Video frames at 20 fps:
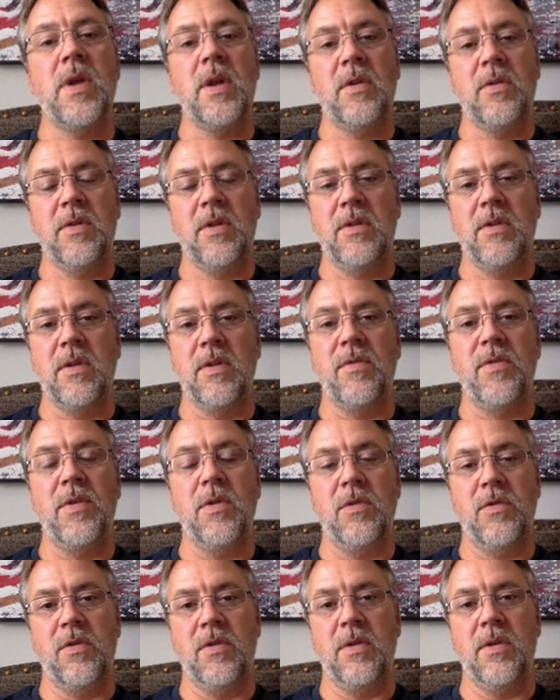days into the
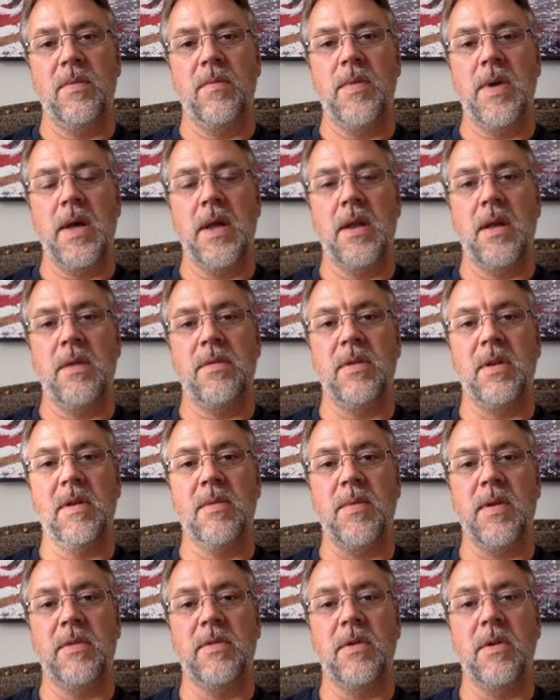future, and I think
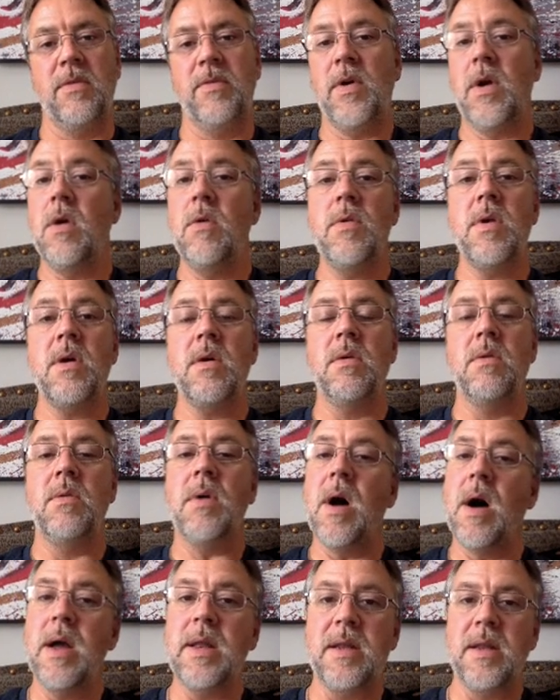to myself, oh no,
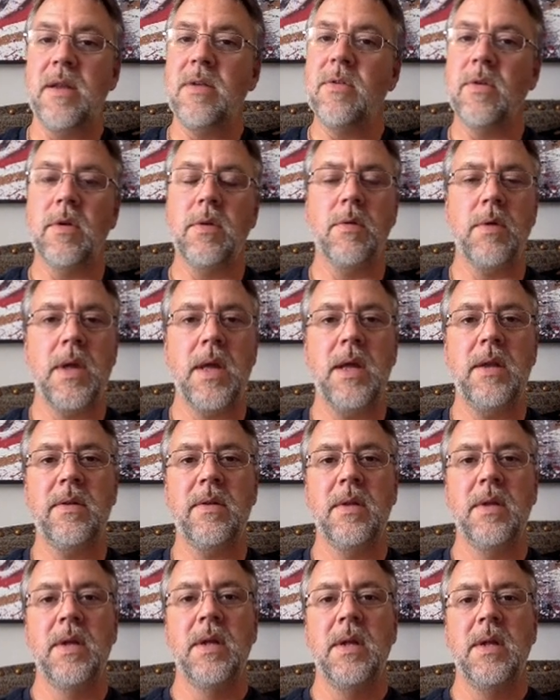I need to create
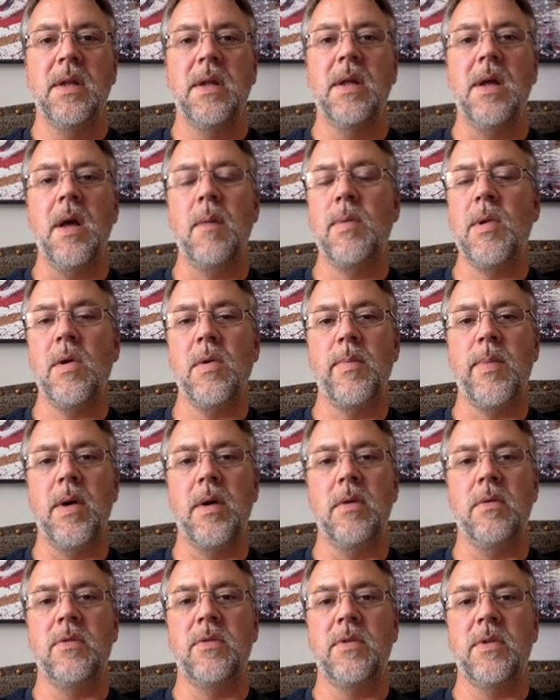a blog
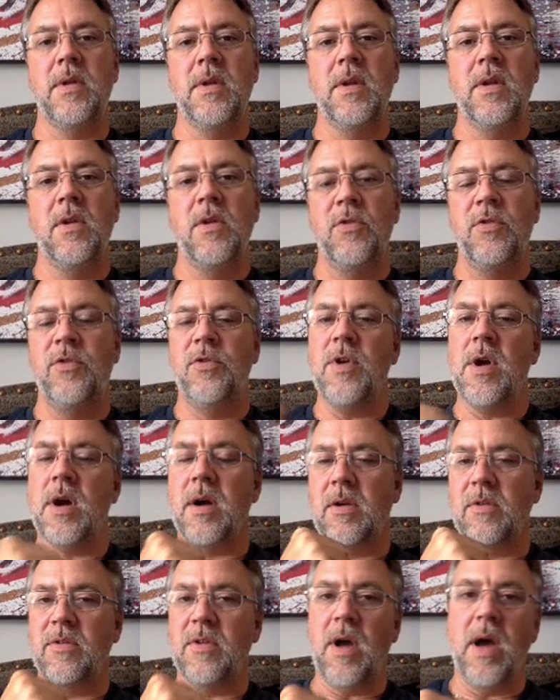post.
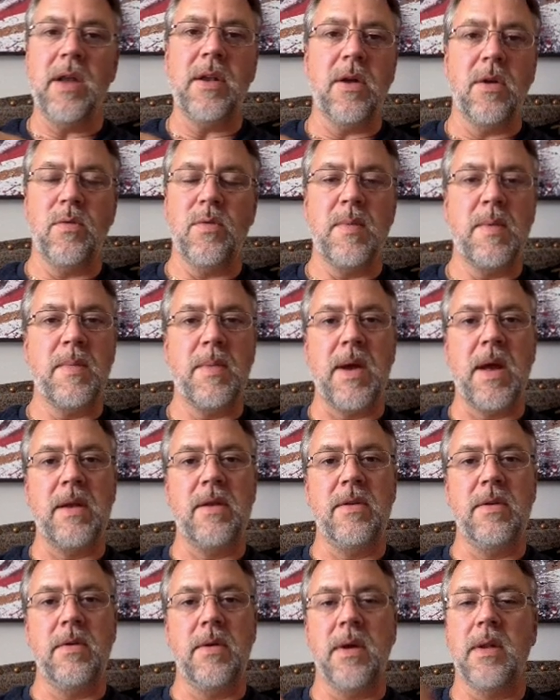Shucks, I don't remember how to
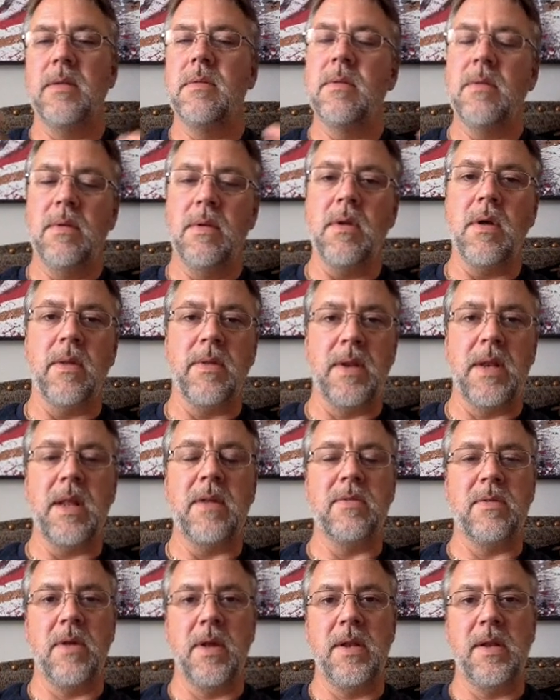do it. Not that
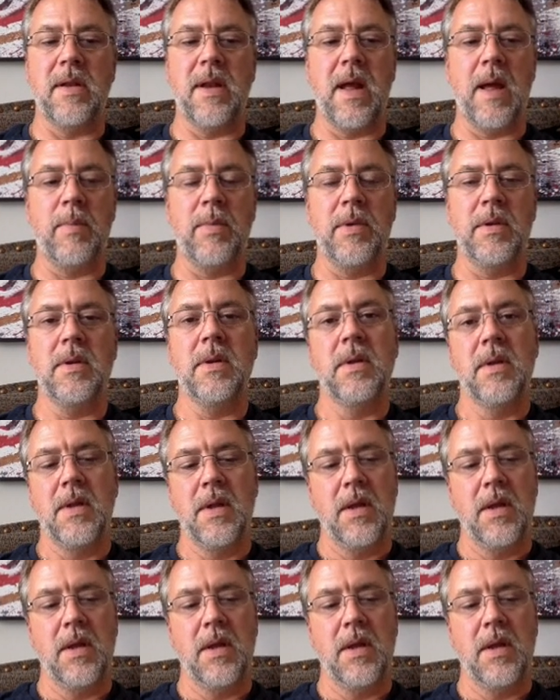that's likely to happen.